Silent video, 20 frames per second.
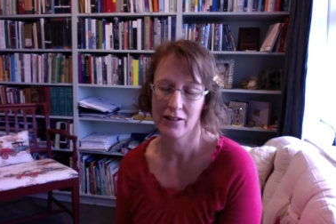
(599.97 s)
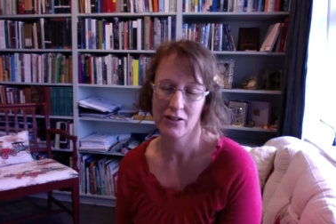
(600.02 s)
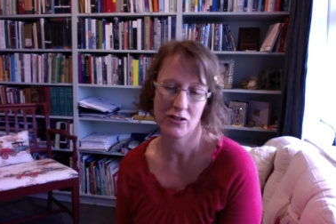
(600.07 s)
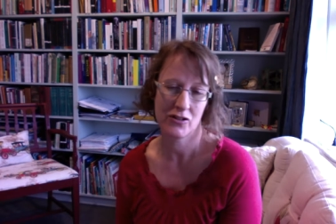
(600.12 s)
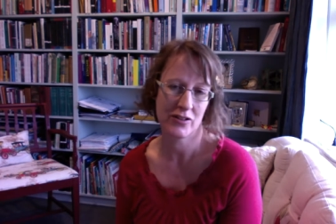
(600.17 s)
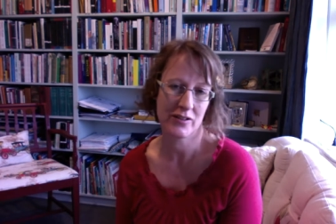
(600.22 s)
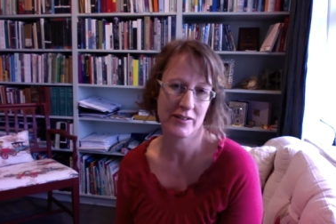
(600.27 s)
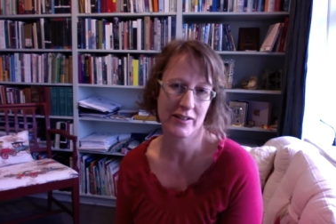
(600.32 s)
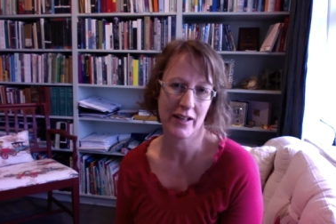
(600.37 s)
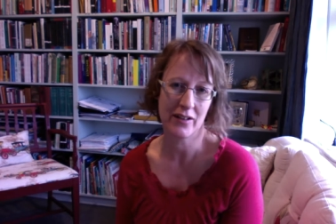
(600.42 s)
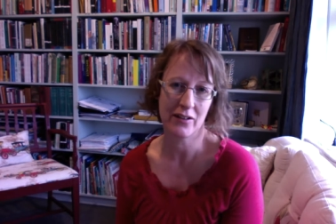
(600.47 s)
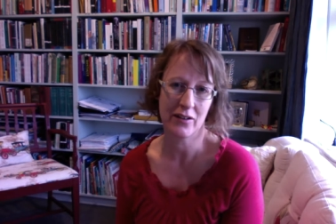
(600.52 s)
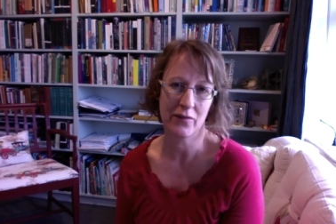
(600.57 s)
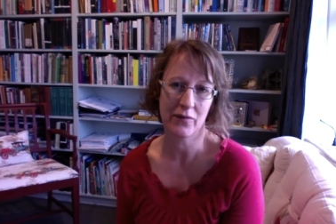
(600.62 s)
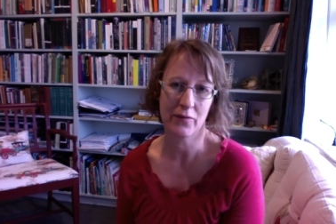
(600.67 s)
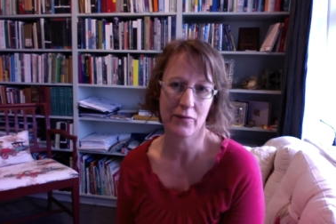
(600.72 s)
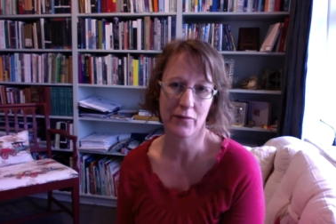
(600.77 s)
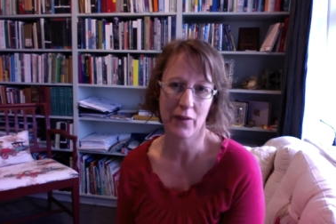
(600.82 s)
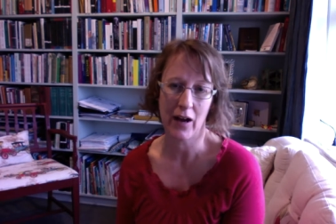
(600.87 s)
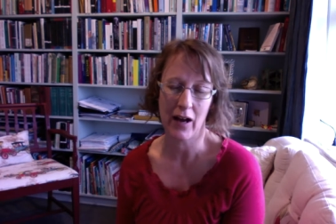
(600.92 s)
just under
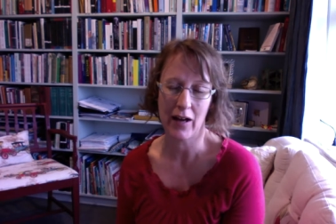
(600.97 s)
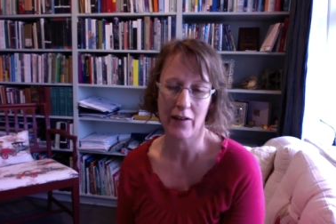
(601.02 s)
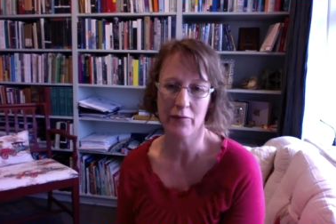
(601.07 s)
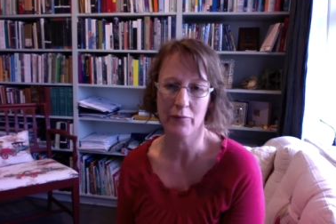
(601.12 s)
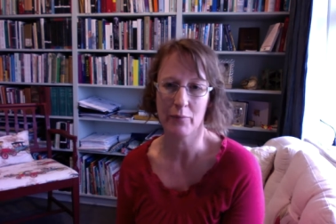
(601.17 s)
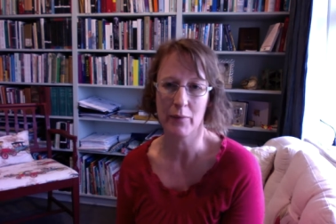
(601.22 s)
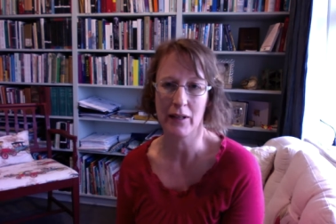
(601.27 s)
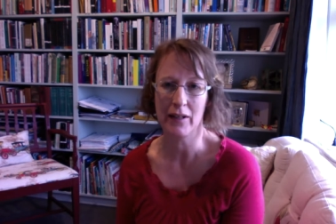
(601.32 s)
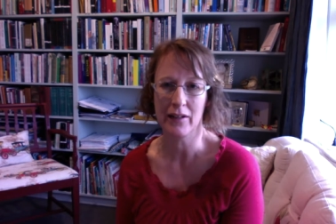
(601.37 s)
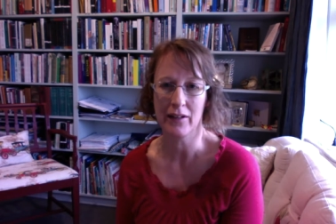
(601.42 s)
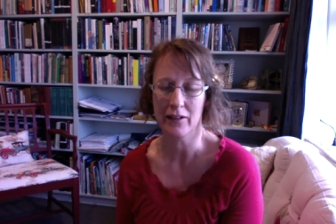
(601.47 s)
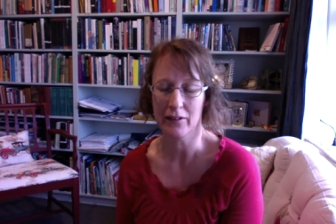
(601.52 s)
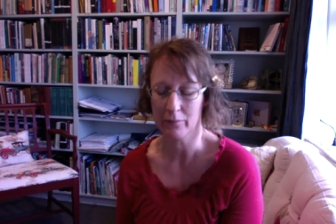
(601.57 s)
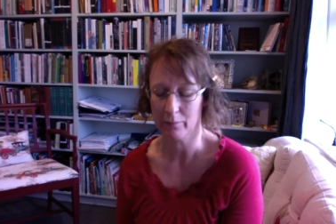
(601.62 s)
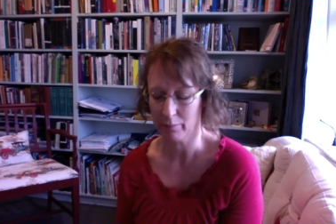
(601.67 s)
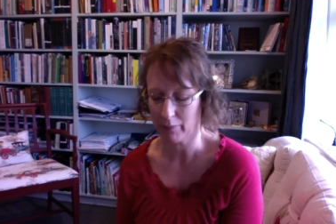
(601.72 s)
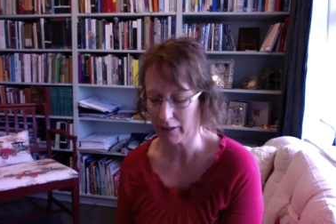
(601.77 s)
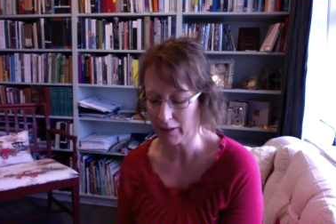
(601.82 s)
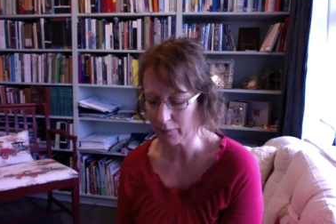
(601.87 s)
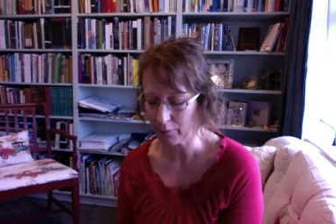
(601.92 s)
5
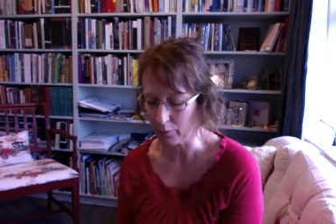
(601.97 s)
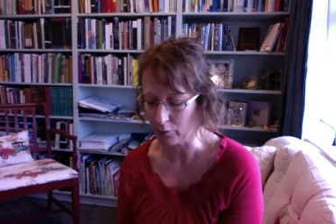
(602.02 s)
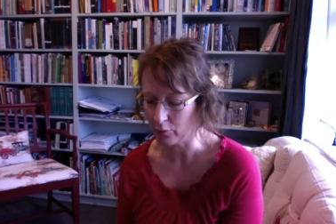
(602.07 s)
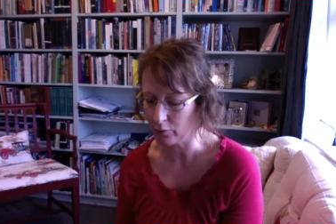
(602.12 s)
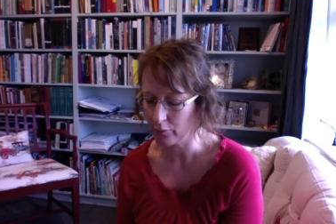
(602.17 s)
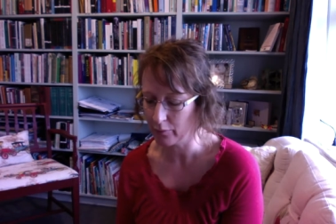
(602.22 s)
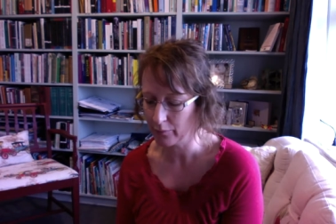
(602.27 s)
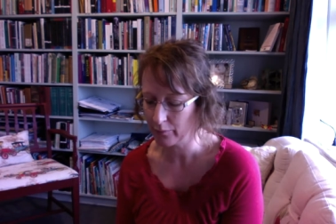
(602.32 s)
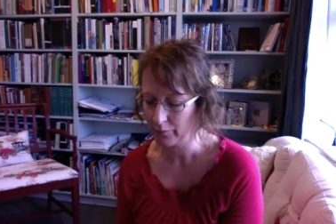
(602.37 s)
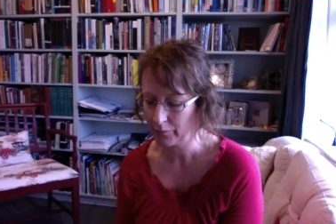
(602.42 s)
million people.